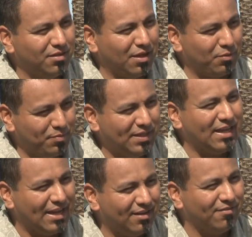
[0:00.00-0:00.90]
that would be
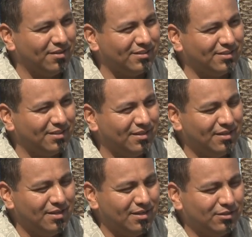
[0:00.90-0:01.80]
the end of us.
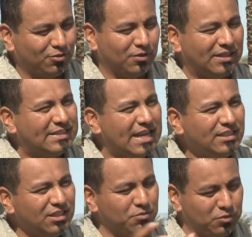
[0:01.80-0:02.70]
So the
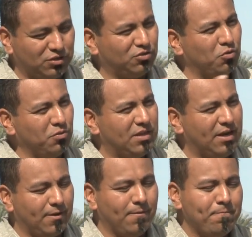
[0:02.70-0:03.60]
tension was so
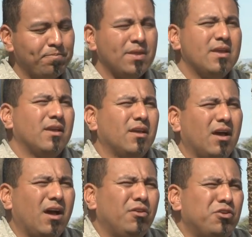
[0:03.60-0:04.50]
there.
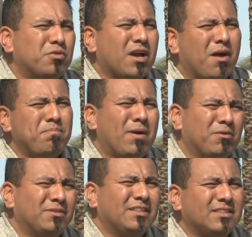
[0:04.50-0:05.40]
How do you
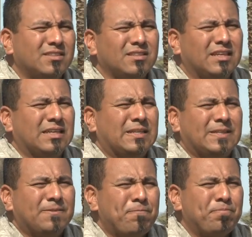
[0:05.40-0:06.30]
compound this
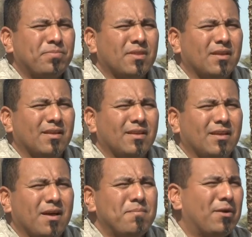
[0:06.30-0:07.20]
in
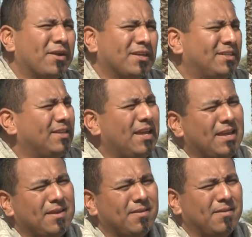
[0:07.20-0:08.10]
America
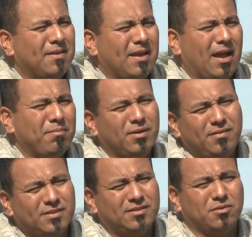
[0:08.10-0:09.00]
today? I
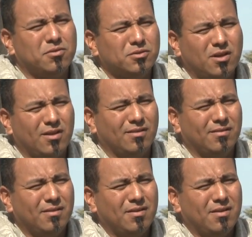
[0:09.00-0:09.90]
believe it still goes on.
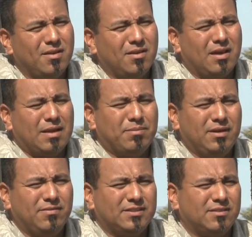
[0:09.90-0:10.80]
I
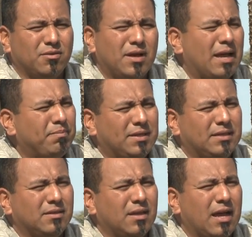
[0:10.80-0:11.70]
believe it's still
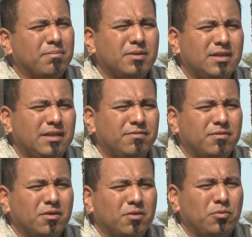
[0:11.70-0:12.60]
happening. I believe
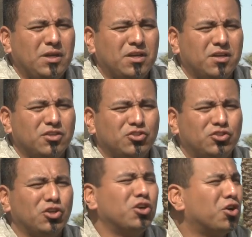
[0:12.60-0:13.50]
we
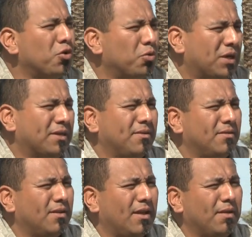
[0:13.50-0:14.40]
sugarcoat it.
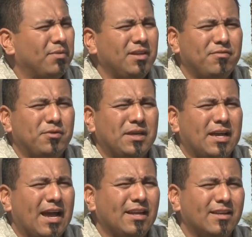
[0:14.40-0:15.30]
I believe we
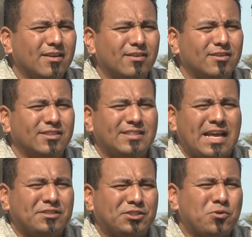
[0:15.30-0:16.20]
hide it under
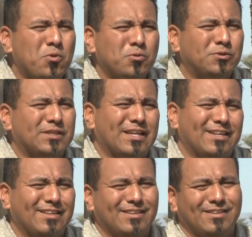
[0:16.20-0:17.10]
status quos
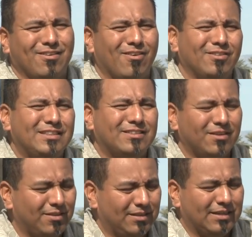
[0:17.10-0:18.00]
and all these
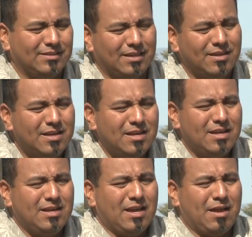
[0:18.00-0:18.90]
other things. And
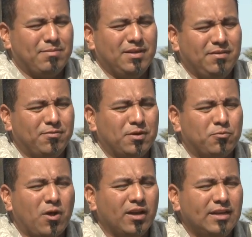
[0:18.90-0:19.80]
I believe
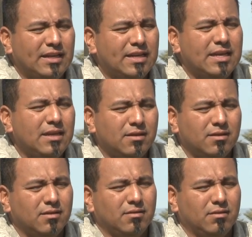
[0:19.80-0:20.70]
when Rodney King,
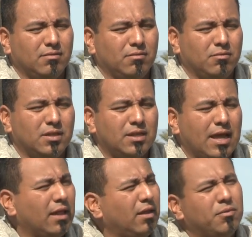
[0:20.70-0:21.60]
when the
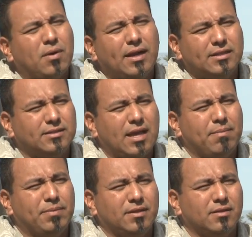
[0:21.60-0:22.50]
LA riots
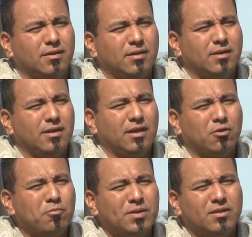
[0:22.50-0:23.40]
happened, it
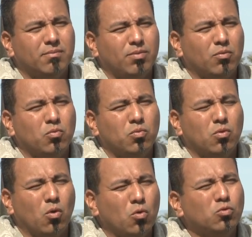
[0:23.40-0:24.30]
opened up an
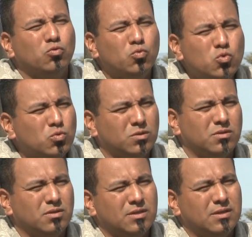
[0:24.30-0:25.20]
old wound.